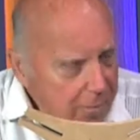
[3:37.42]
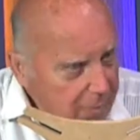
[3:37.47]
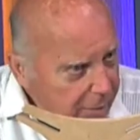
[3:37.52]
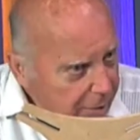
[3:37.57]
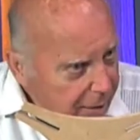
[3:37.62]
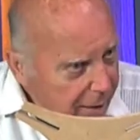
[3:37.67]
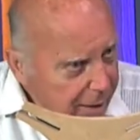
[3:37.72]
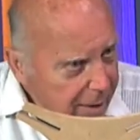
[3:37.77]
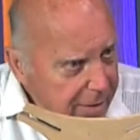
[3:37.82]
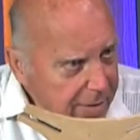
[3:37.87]

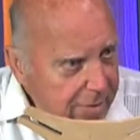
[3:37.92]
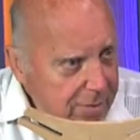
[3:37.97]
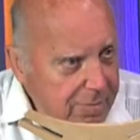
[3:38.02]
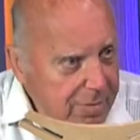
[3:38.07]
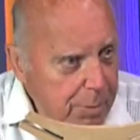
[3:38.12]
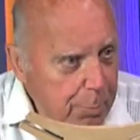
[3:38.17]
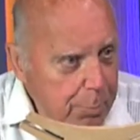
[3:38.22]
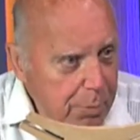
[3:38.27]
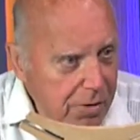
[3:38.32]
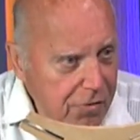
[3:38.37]
had an
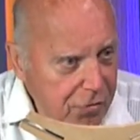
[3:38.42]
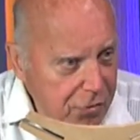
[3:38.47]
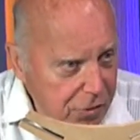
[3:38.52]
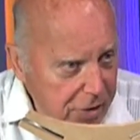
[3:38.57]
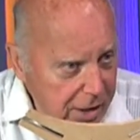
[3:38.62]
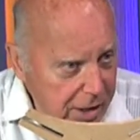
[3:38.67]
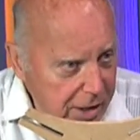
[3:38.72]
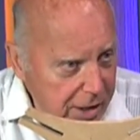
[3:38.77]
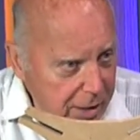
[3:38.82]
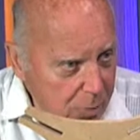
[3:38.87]

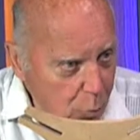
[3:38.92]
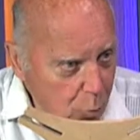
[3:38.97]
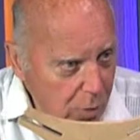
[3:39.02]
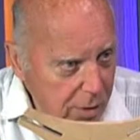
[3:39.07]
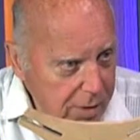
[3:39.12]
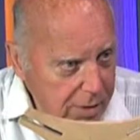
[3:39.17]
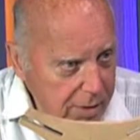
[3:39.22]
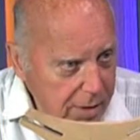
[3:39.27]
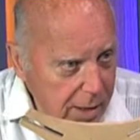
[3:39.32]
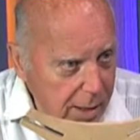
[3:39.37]
epiphany at
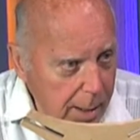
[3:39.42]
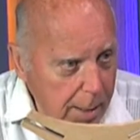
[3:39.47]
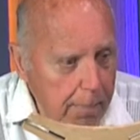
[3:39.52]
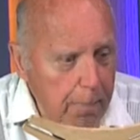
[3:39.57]
one time.